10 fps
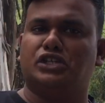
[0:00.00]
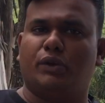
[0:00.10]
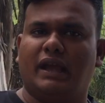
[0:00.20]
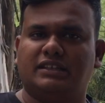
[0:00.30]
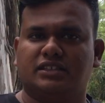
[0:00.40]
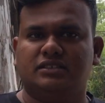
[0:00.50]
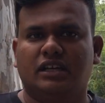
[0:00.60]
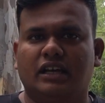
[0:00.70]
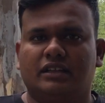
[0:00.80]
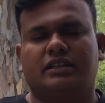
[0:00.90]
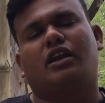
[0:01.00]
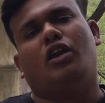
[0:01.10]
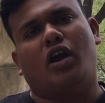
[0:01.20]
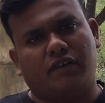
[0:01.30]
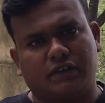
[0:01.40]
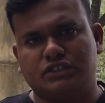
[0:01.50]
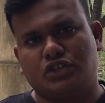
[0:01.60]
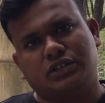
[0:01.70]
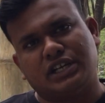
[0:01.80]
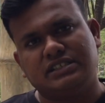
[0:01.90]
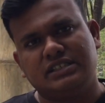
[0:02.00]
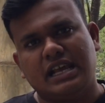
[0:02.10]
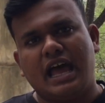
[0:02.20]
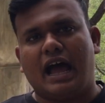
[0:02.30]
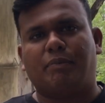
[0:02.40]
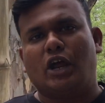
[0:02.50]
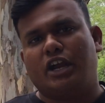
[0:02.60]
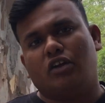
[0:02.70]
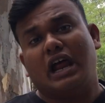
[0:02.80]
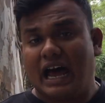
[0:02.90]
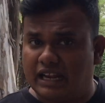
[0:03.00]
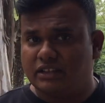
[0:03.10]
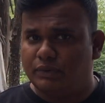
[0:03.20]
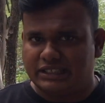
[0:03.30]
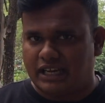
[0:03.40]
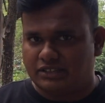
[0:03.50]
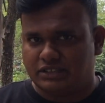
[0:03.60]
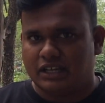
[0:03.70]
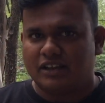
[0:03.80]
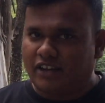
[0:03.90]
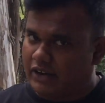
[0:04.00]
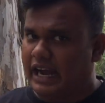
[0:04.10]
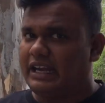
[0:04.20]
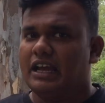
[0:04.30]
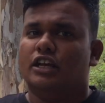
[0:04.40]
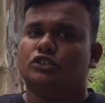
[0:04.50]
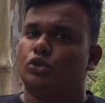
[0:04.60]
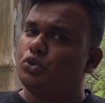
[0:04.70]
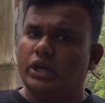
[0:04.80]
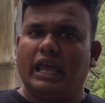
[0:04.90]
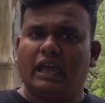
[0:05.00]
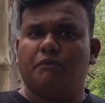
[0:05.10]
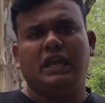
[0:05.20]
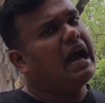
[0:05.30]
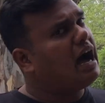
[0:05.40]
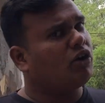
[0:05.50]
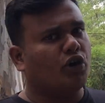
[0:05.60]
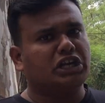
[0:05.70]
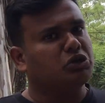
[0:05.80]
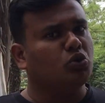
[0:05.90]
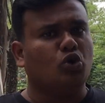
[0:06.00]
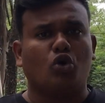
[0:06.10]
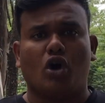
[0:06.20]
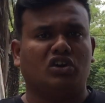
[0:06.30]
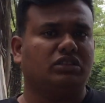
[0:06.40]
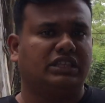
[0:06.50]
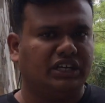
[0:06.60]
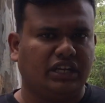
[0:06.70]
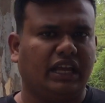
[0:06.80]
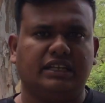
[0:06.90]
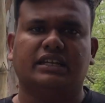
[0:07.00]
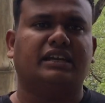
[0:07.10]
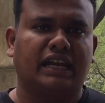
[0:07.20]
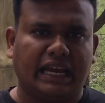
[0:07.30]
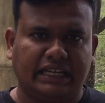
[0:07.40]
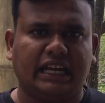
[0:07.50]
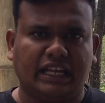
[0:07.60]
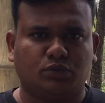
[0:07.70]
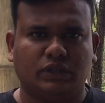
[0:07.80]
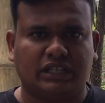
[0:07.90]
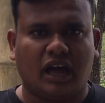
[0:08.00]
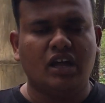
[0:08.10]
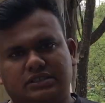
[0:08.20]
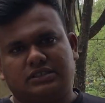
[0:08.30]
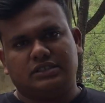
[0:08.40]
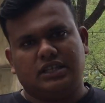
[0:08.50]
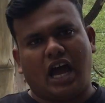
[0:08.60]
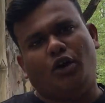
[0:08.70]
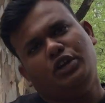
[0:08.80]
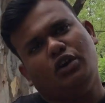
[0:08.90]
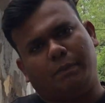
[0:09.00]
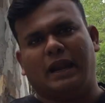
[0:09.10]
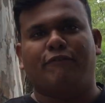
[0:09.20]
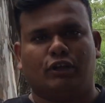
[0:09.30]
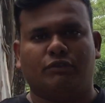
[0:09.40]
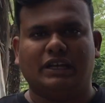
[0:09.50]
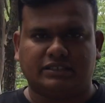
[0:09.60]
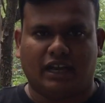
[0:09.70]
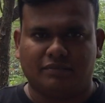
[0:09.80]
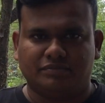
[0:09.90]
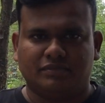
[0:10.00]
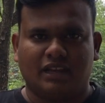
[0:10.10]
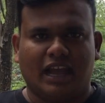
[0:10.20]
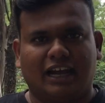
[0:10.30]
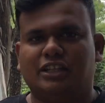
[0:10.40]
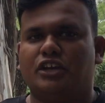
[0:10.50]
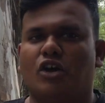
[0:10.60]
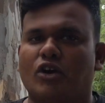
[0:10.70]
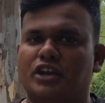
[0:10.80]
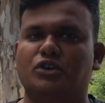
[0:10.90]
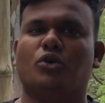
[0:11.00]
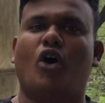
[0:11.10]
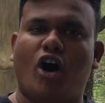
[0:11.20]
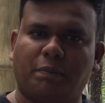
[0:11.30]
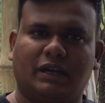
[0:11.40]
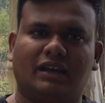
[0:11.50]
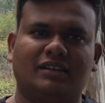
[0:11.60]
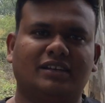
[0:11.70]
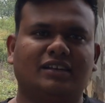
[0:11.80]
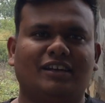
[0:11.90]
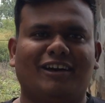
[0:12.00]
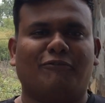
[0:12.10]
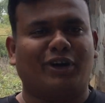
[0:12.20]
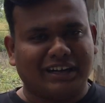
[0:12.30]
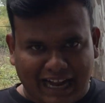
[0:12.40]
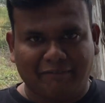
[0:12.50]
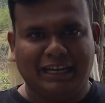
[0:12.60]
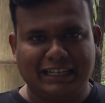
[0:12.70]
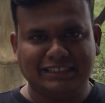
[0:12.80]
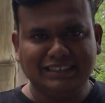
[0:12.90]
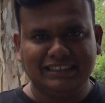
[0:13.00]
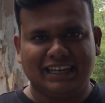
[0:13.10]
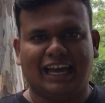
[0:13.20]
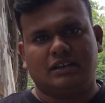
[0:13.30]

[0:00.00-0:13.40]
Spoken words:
situation, there are a lot of restrictions applied on another visas. All right, so today we are going to look on to 30 days and 90 days visa. How do you apply for the visa? Either you're going to opt for a travel agent